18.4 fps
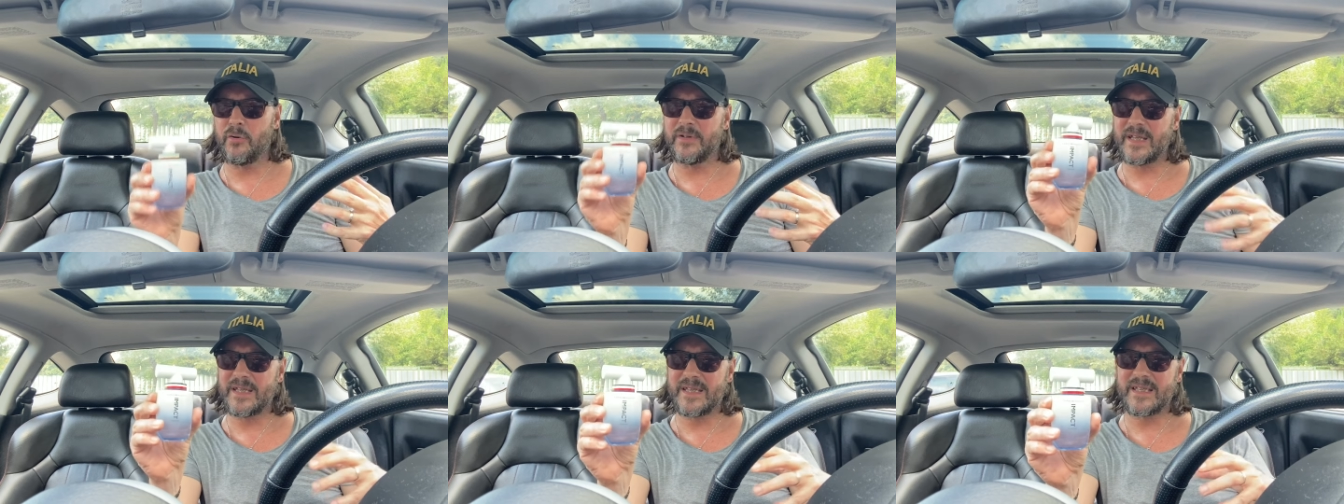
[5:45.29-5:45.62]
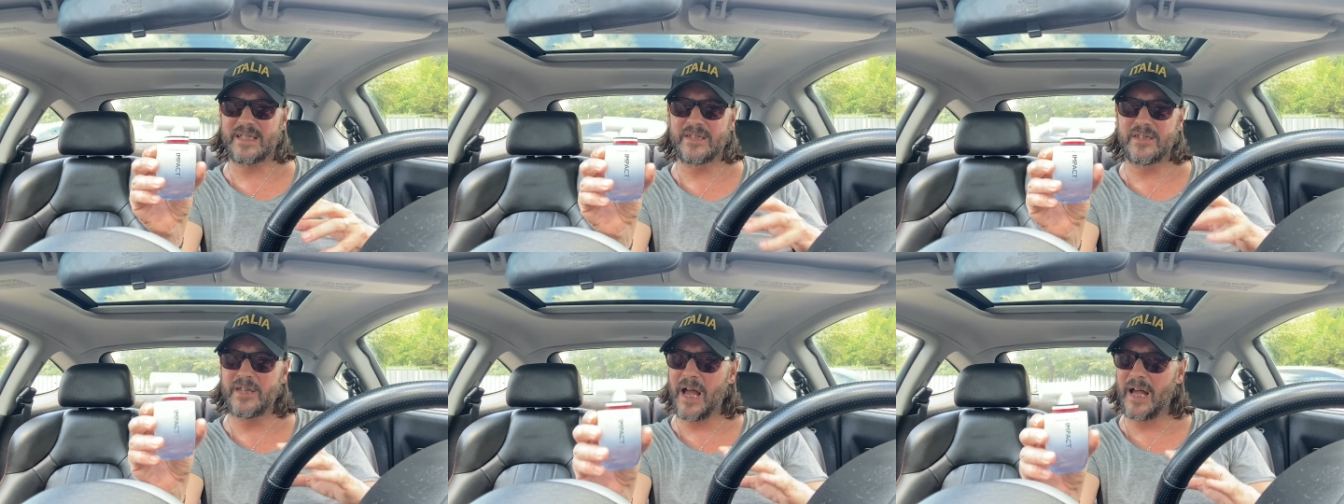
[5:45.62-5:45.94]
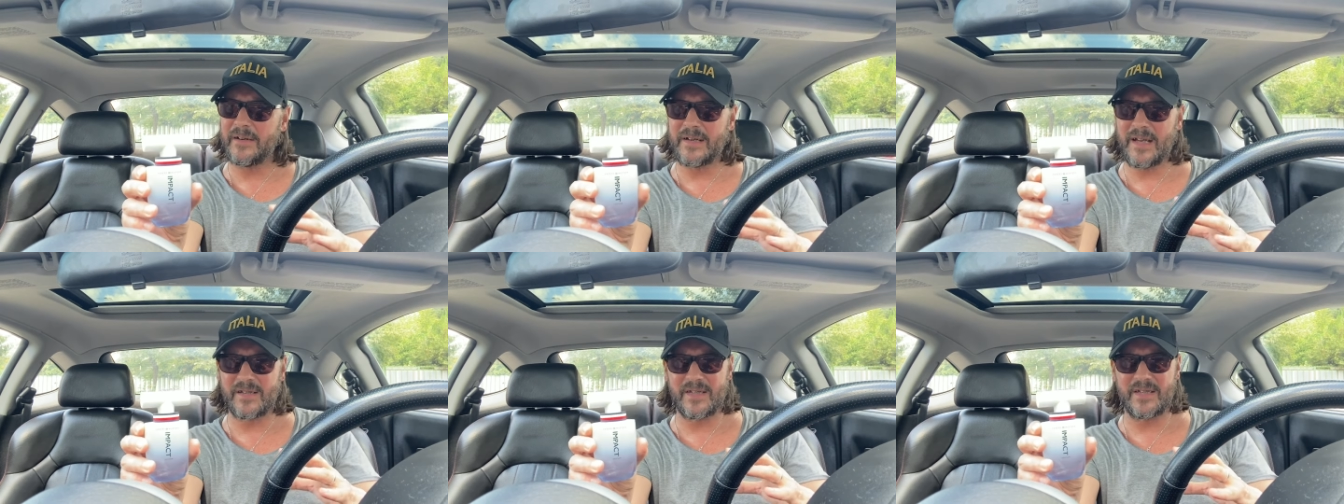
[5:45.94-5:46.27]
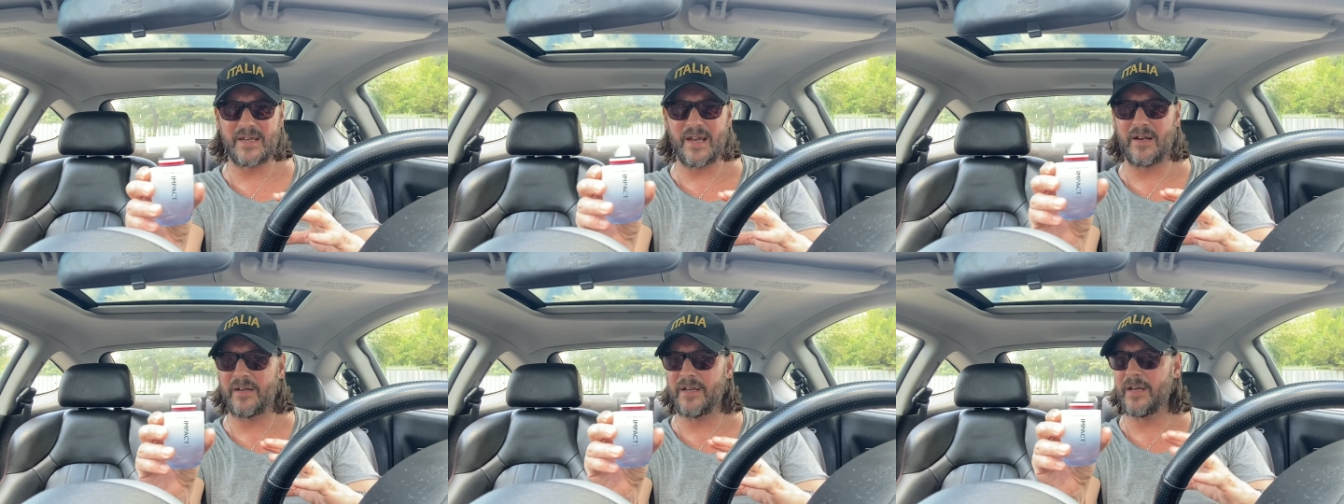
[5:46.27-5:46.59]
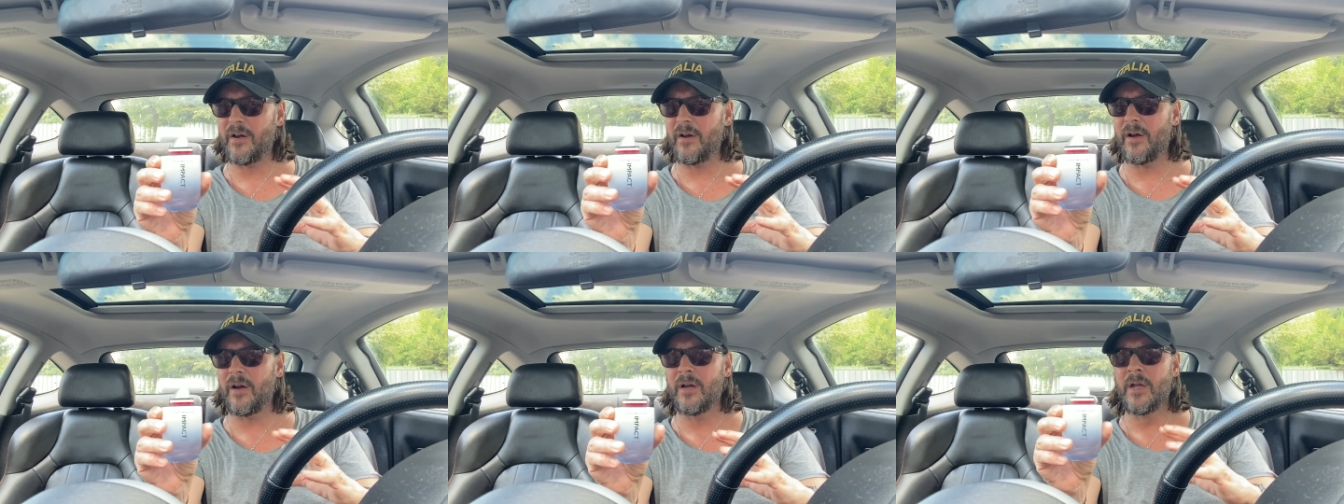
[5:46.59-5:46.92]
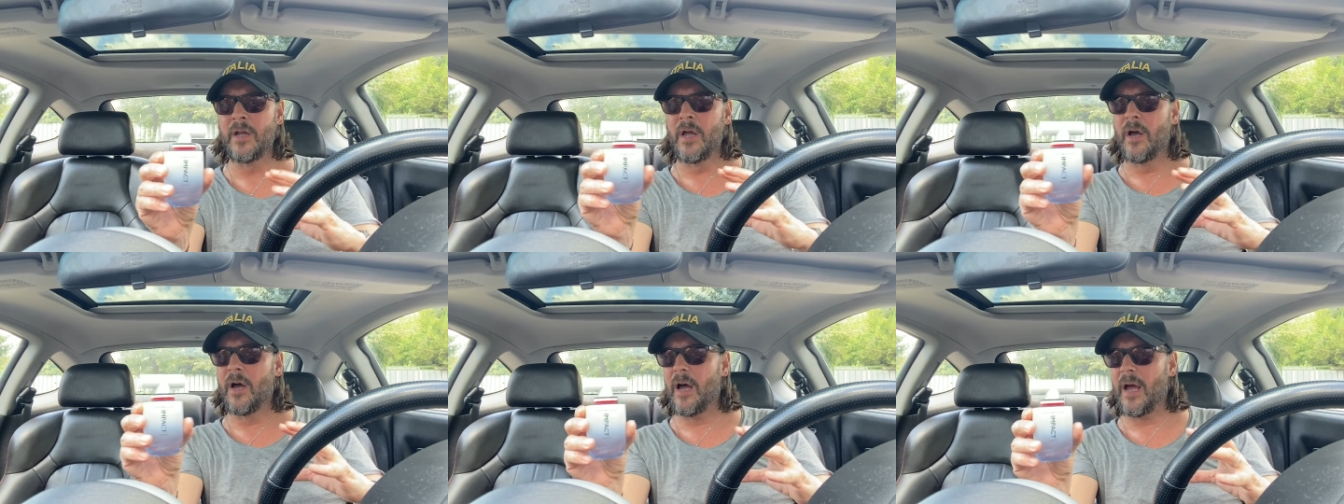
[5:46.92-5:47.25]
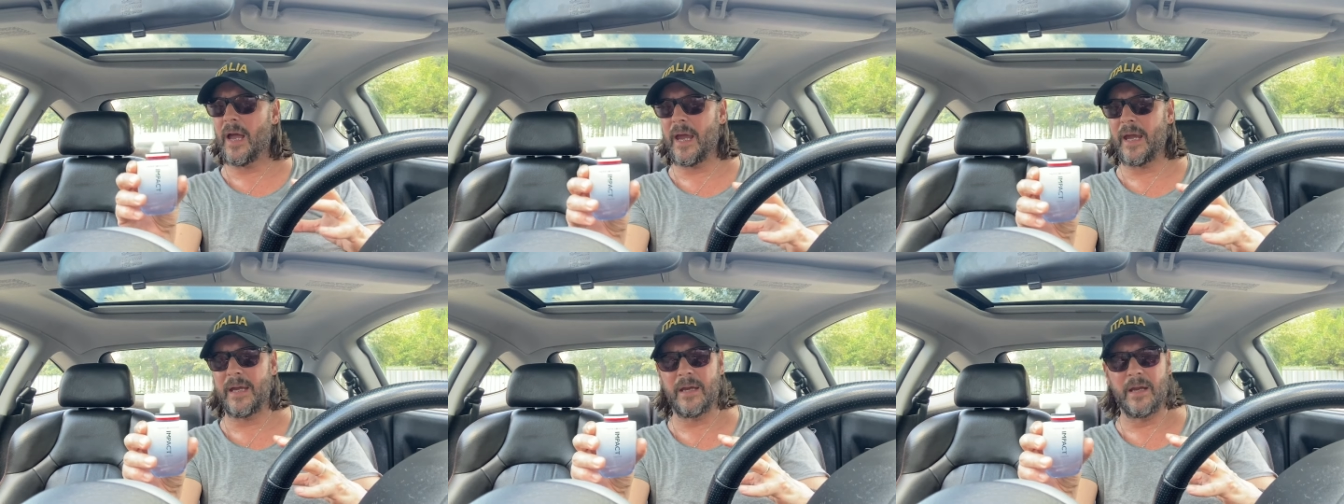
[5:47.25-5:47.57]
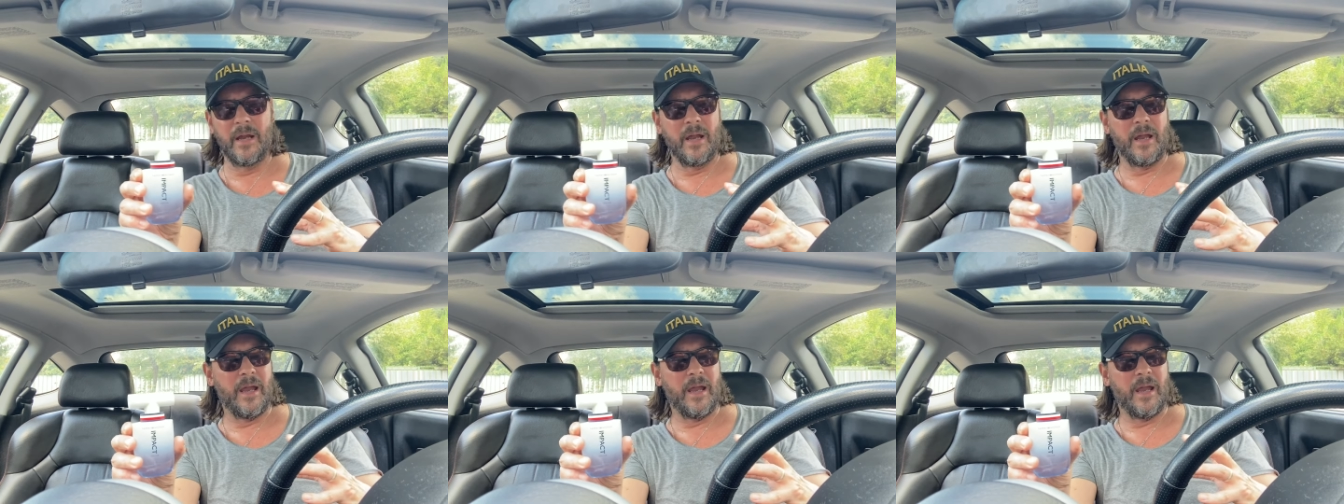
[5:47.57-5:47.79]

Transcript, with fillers: This is not necessarily a a